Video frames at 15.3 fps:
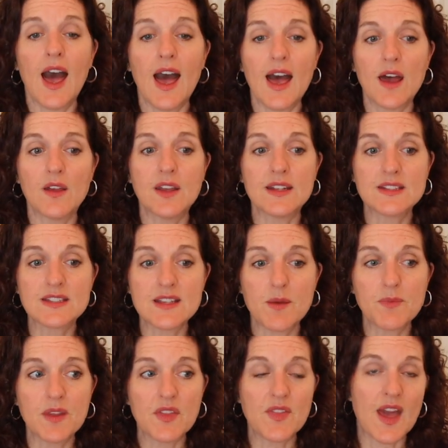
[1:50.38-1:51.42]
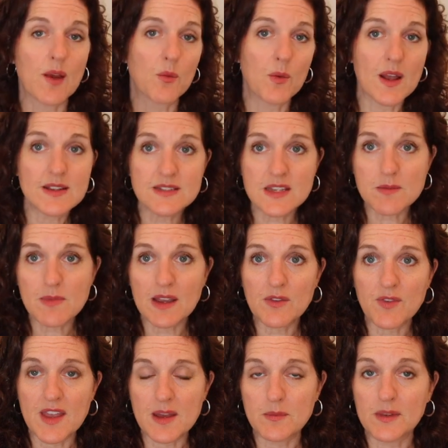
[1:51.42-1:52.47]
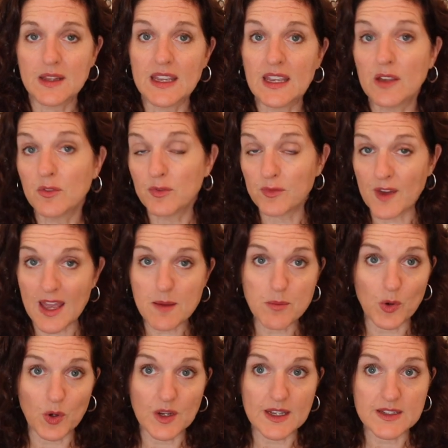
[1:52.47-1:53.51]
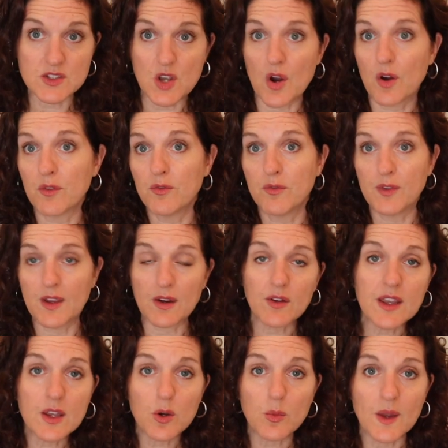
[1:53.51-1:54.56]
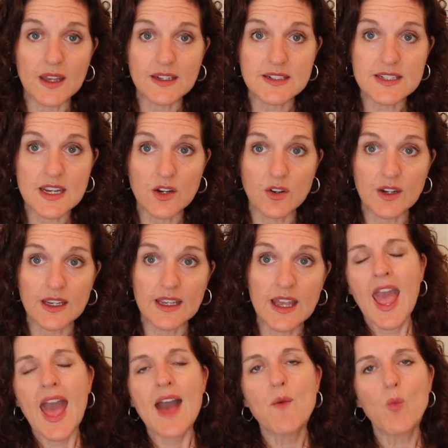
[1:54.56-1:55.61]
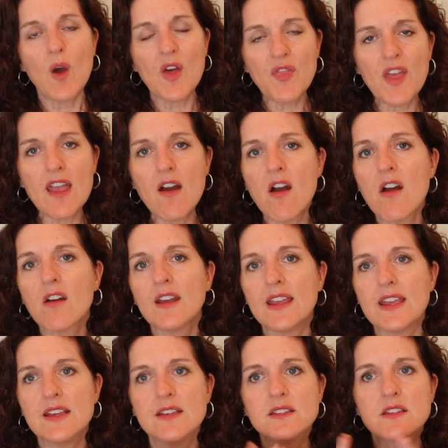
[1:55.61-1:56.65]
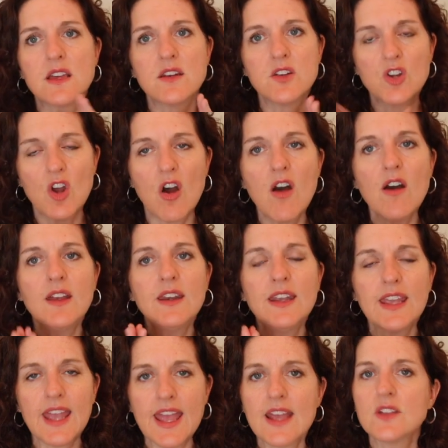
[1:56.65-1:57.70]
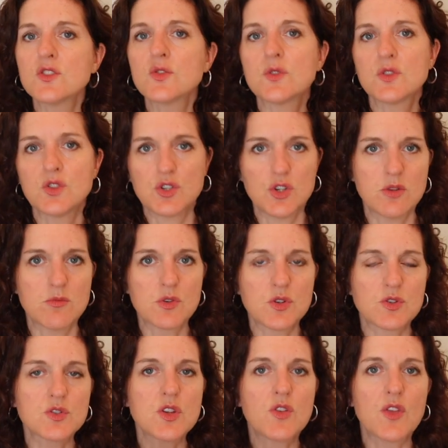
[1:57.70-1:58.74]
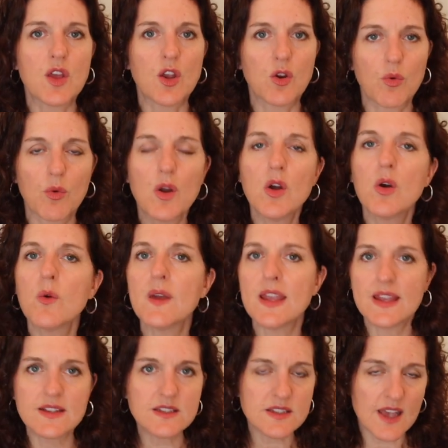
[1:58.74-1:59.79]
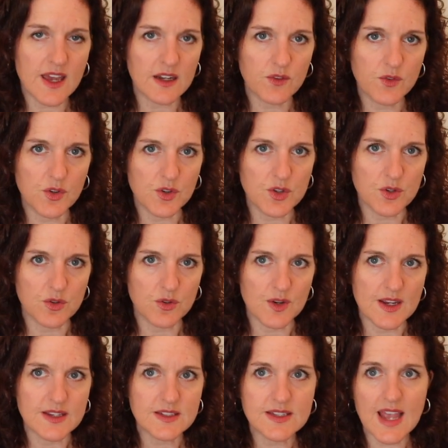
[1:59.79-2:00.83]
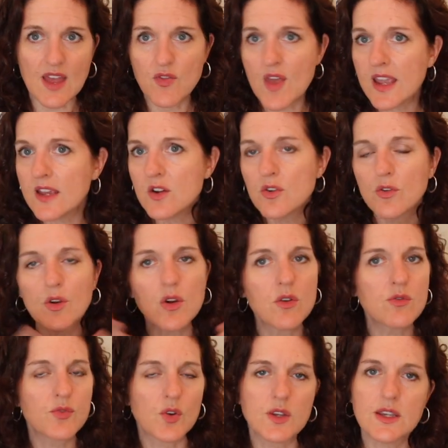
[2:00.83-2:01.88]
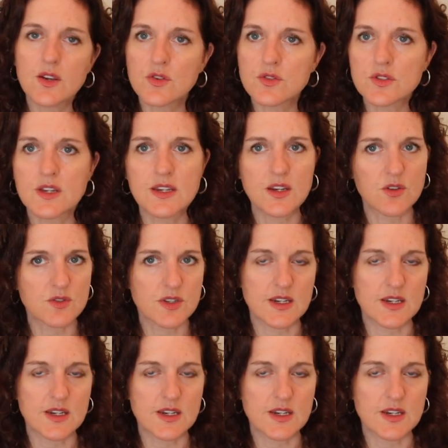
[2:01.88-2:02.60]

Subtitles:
It's something that runs in my family. Fibroids are very hereditary. And what they are is non-cancerous tumors that grow inside of your uterus, and they can grow for years and years